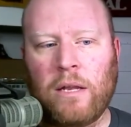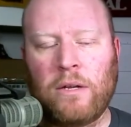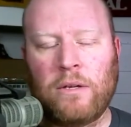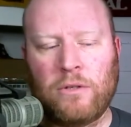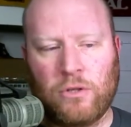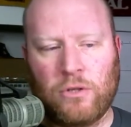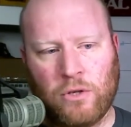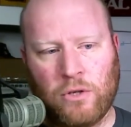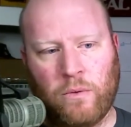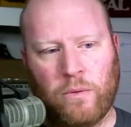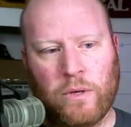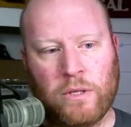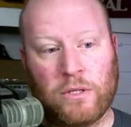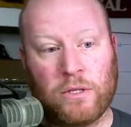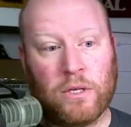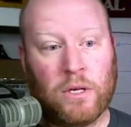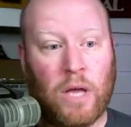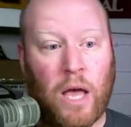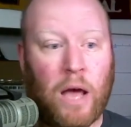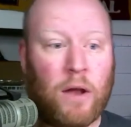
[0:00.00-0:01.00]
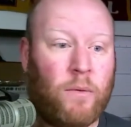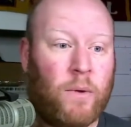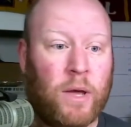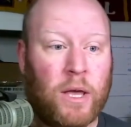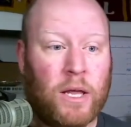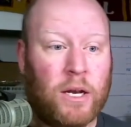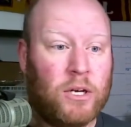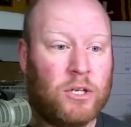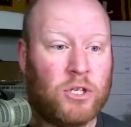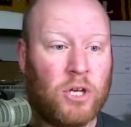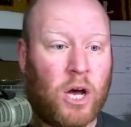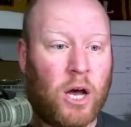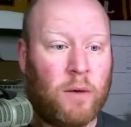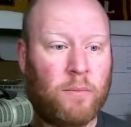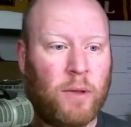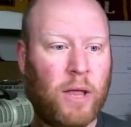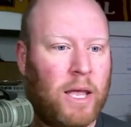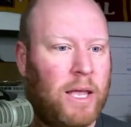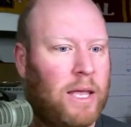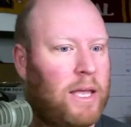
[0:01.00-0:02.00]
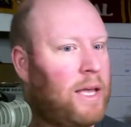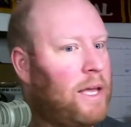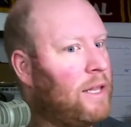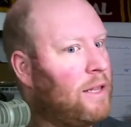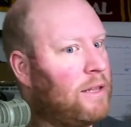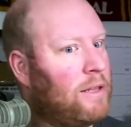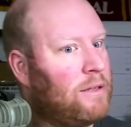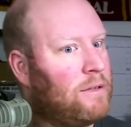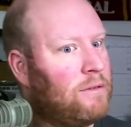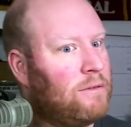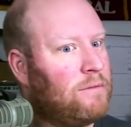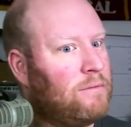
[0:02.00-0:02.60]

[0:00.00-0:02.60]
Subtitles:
And so it's, how do I get a job like in